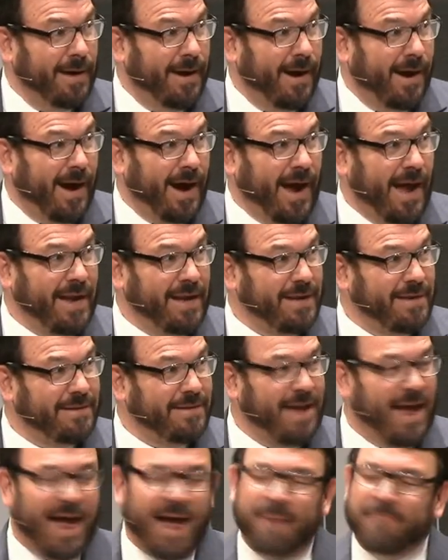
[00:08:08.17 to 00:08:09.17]
All right,
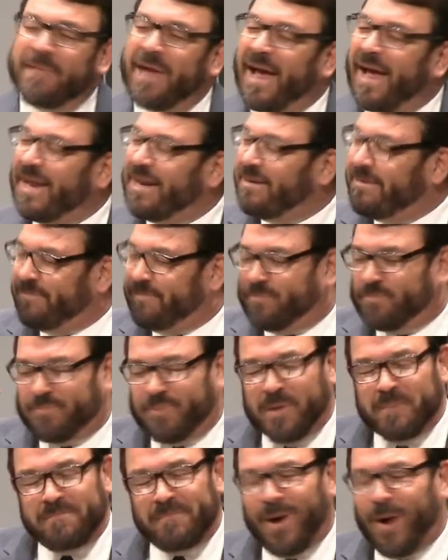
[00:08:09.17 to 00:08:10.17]
now I'm not
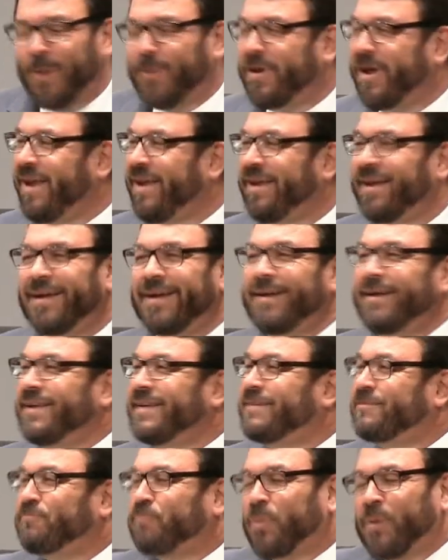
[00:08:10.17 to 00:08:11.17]
promoting
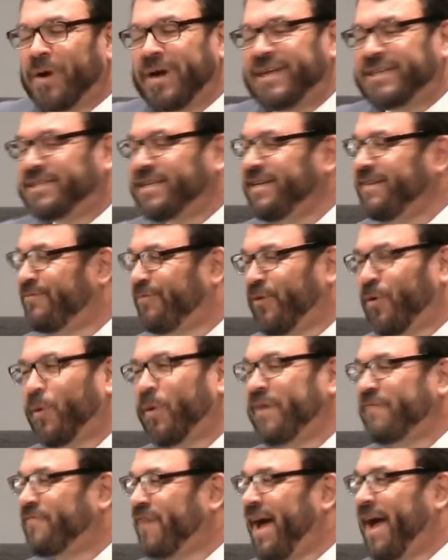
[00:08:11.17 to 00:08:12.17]
preaching
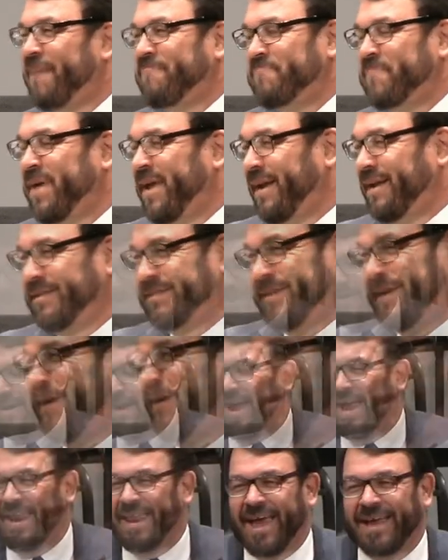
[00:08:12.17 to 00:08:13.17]
45 minutes,
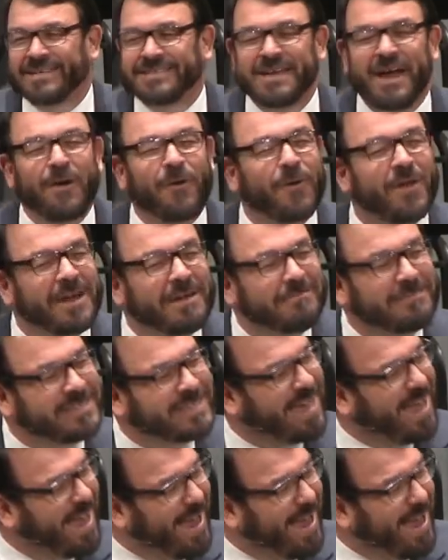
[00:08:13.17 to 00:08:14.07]
all right? That's not what I'm